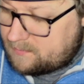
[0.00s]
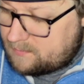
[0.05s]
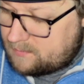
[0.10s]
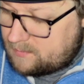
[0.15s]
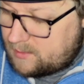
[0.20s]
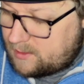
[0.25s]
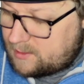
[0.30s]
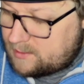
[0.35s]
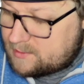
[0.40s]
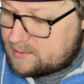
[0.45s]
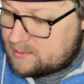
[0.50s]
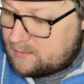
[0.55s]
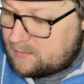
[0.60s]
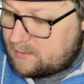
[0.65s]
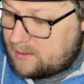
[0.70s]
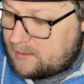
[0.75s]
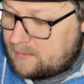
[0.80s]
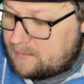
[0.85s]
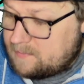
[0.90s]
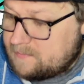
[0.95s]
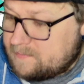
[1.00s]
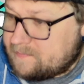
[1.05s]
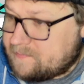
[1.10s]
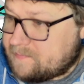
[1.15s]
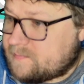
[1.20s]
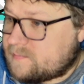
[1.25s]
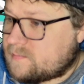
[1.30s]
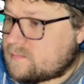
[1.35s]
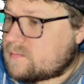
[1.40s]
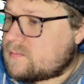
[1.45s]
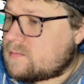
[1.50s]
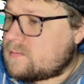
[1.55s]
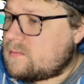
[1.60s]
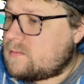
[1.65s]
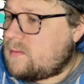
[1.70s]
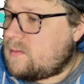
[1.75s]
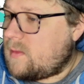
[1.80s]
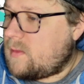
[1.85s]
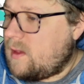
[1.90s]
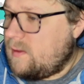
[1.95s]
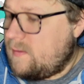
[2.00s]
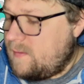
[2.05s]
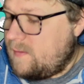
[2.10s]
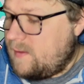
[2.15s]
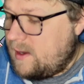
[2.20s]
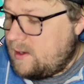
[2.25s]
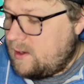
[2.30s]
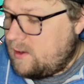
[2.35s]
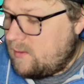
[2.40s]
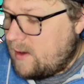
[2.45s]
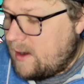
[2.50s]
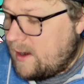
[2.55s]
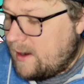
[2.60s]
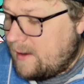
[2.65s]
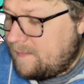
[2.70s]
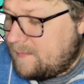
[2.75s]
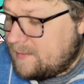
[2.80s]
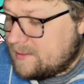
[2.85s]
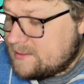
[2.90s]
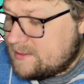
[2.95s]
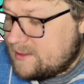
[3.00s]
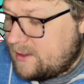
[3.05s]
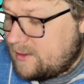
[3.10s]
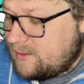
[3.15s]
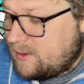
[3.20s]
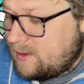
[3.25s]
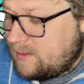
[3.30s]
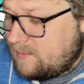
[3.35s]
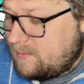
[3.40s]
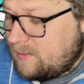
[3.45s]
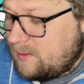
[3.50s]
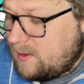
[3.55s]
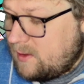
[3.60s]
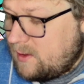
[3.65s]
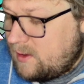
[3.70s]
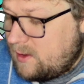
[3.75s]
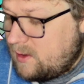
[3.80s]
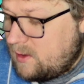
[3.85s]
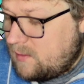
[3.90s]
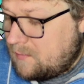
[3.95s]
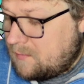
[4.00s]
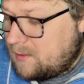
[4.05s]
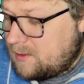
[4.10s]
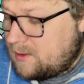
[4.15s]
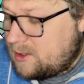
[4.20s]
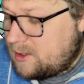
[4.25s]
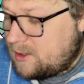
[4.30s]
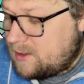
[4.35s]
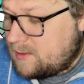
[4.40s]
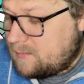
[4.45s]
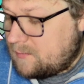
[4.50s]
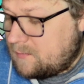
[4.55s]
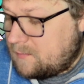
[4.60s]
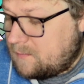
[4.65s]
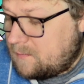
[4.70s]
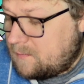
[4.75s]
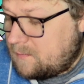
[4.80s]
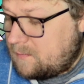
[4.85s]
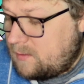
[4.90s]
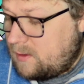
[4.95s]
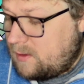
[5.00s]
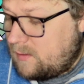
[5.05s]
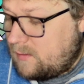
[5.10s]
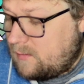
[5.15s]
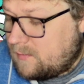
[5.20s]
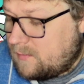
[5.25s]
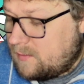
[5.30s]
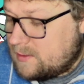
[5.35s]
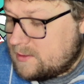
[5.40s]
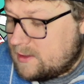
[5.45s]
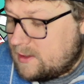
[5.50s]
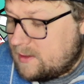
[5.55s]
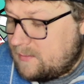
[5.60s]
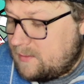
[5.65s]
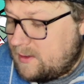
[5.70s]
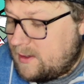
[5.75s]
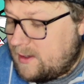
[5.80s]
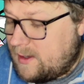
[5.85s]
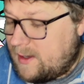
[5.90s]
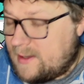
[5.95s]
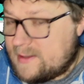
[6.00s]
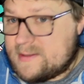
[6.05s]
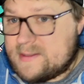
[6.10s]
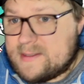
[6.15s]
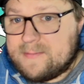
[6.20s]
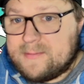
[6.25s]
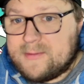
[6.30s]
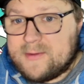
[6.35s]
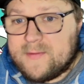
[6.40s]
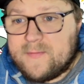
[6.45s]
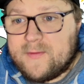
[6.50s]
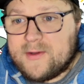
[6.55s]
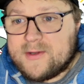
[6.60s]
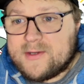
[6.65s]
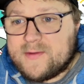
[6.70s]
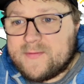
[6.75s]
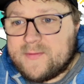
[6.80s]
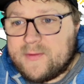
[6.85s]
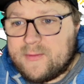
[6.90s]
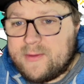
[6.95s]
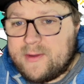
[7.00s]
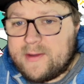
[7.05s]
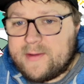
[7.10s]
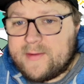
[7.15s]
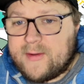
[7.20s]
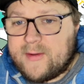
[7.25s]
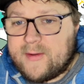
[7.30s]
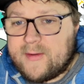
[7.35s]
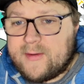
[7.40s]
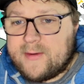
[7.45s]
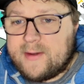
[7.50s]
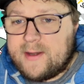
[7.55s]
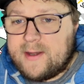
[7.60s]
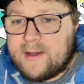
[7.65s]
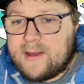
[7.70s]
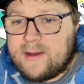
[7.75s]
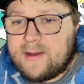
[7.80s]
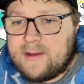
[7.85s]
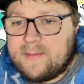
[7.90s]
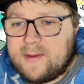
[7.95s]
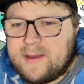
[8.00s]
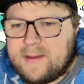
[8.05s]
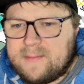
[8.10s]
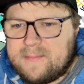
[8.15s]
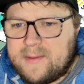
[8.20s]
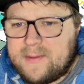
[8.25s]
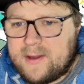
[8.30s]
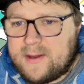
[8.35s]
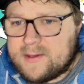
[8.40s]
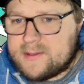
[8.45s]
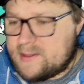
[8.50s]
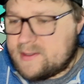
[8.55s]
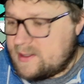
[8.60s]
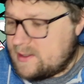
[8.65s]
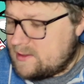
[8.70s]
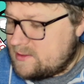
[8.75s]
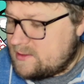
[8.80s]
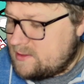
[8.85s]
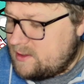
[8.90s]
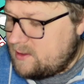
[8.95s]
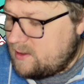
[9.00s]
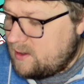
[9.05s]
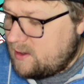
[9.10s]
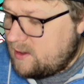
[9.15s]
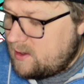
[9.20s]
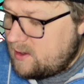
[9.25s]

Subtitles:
Nice, okay. Then you add the snare drum, which, you know, is going to be a simpler version of what we had already done. I'll make it bigger so you can see.